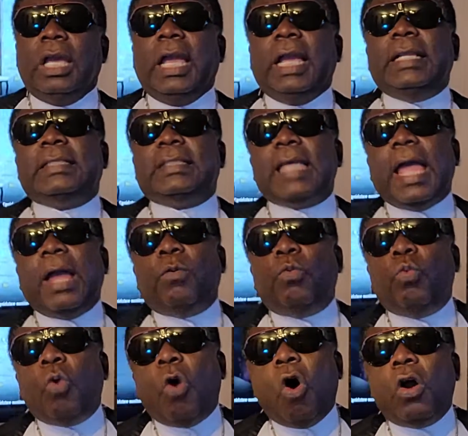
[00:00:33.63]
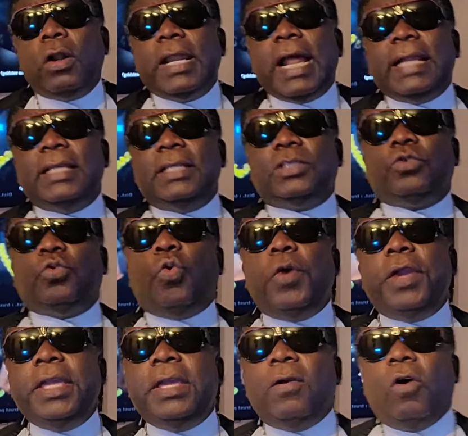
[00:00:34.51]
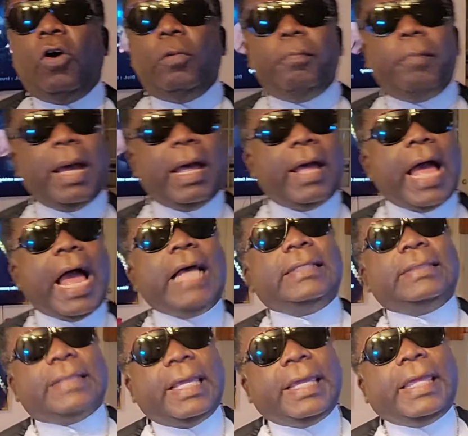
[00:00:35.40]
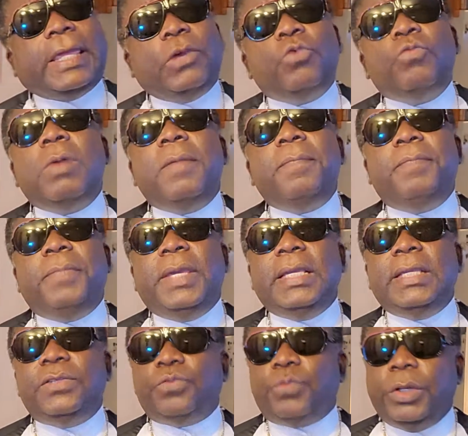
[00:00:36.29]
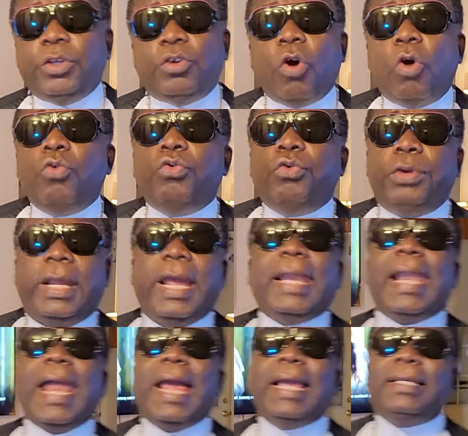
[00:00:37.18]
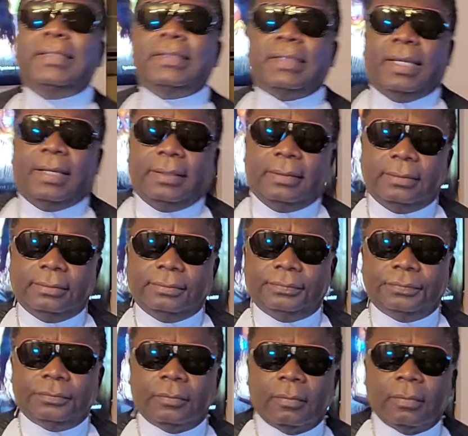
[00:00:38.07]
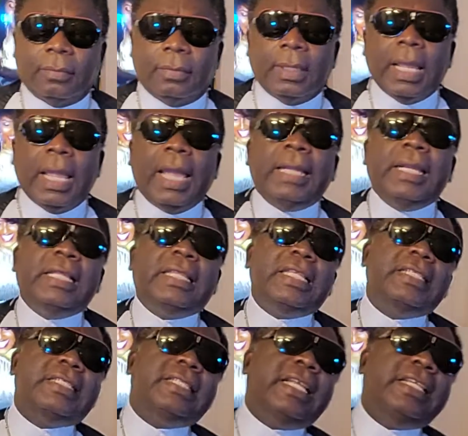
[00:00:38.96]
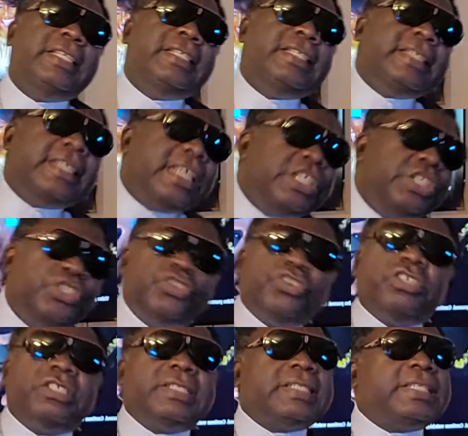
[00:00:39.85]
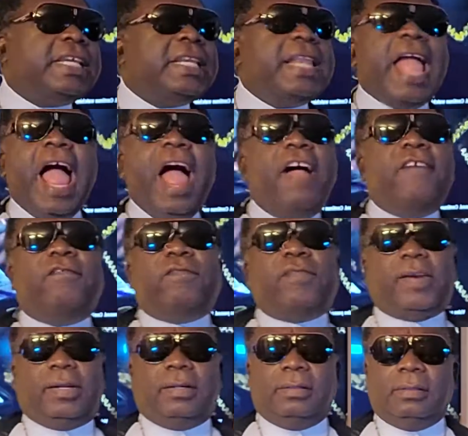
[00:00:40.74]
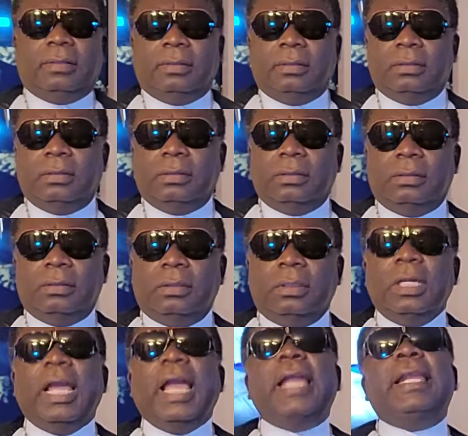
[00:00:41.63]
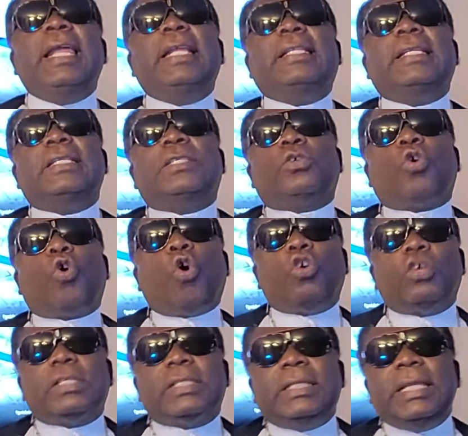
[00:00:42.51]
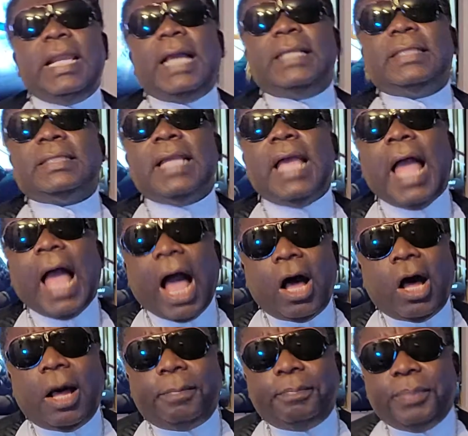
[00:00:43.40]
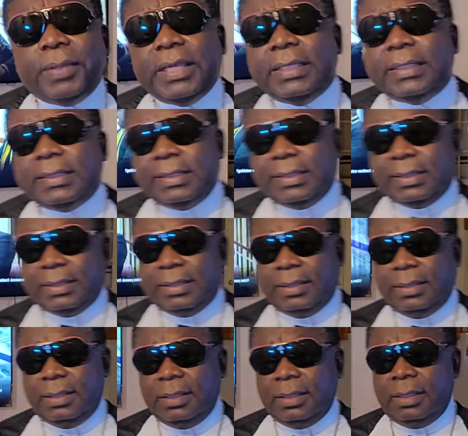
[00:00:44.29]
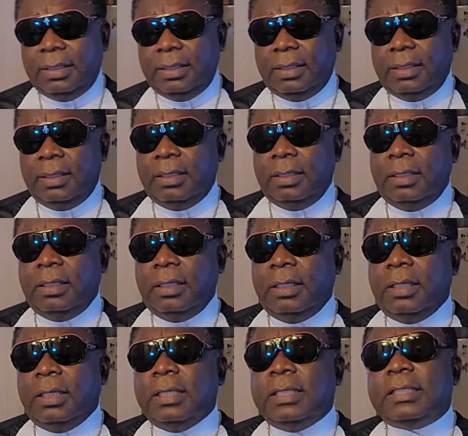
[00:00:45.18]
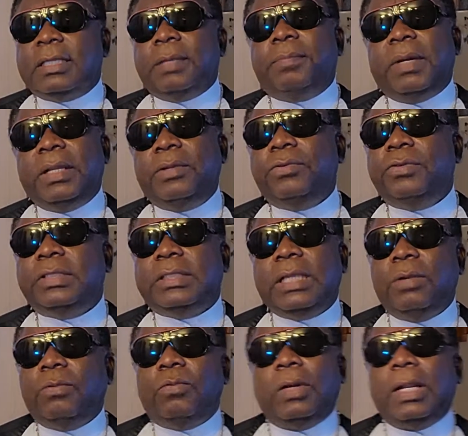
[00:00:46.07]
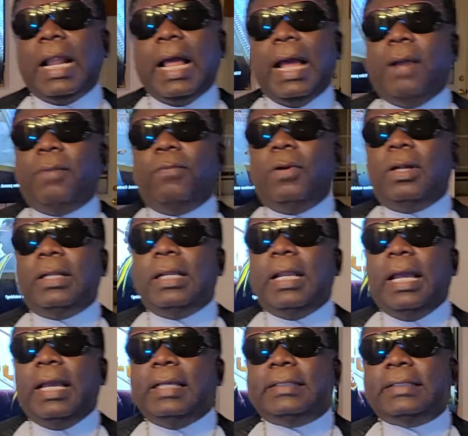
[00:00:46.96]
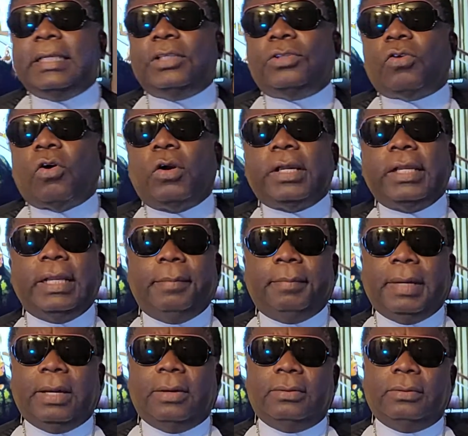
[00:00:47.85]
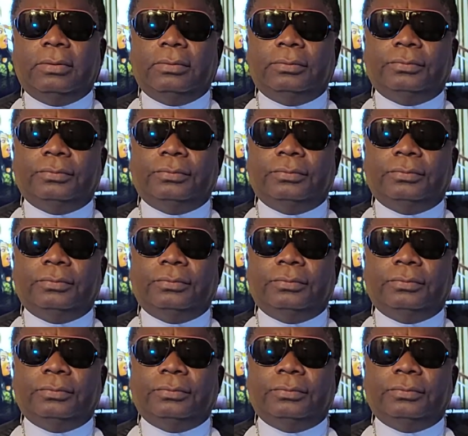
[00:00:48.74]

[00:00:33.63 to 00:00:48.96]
It's a war that is going on, but as human beings, we don't realize it. And it is the dangerous thing ever. And it is costing us our peace. Somebody will say, what is he talking about?